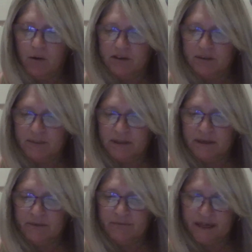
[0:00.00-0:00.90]

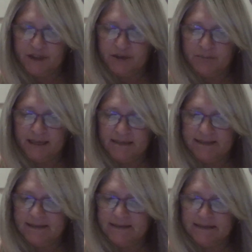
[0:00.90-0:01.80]
Ultimately, Rachel
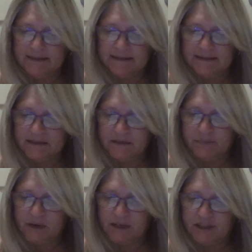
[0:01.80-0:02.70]
Mason doesn't see the
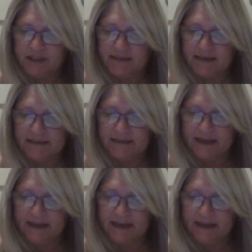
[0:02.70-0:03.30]
project as an